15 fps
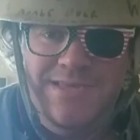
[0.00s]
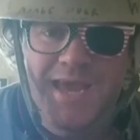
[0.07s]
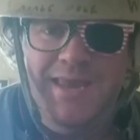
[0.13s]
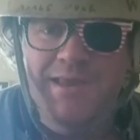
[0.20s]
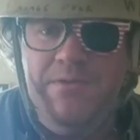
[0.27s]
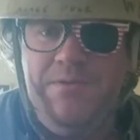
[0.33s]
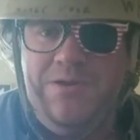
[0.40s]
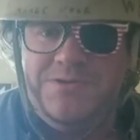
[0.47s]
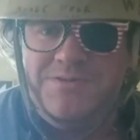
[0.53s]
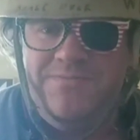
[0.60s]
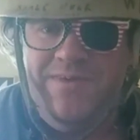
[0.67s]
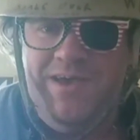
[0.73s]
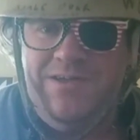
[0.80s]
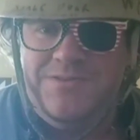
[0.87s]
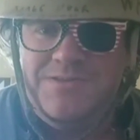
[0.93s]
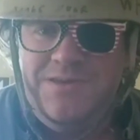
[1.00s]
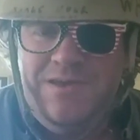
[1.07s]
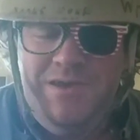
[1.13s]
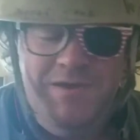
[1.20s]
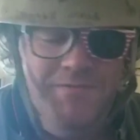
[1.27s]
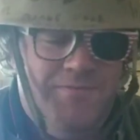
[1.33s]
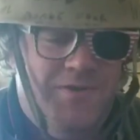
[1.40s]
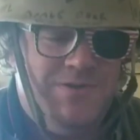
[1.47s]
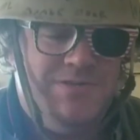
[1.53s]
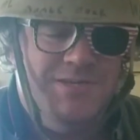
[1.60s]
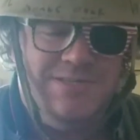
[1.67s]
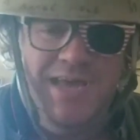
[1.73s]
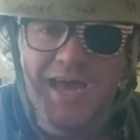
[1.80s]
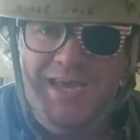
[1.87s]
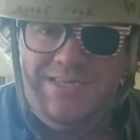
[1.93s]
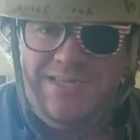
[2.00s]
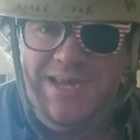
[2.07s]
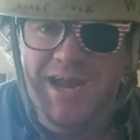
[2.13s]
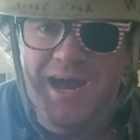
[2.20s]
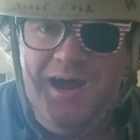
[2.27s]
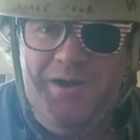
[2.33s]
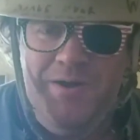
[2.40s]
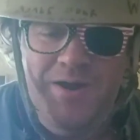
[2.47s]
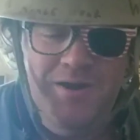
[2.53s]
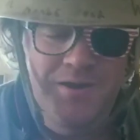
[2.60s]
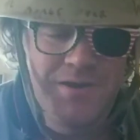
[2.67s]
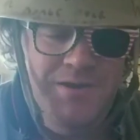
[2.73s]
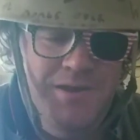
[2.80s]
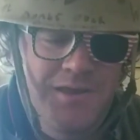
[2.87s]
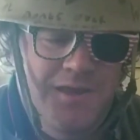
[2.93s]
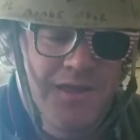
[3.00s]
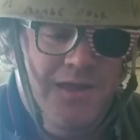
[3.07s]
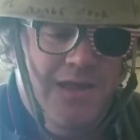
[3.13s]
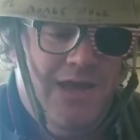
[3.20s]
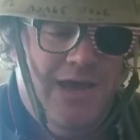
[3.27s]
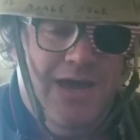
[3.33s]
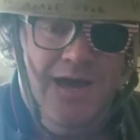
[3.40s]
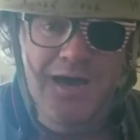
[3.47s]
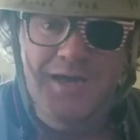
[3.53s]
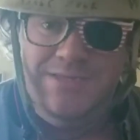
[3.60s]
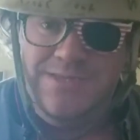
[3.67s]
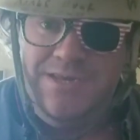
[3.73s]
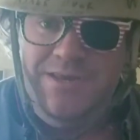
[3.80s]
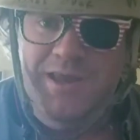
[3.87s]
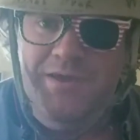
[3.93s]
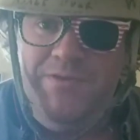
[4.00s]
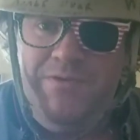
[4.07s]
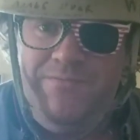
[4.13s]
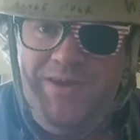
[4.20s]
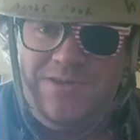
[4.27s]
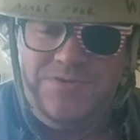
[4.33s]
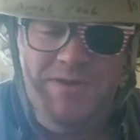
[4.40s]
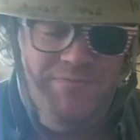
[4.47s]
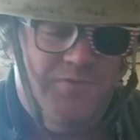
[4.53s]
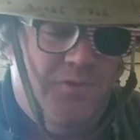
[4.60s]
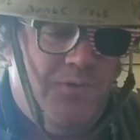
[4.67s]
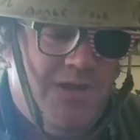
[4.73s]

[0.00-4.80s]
Teddy Roosevelt versus Eisenhower... it's another victory for the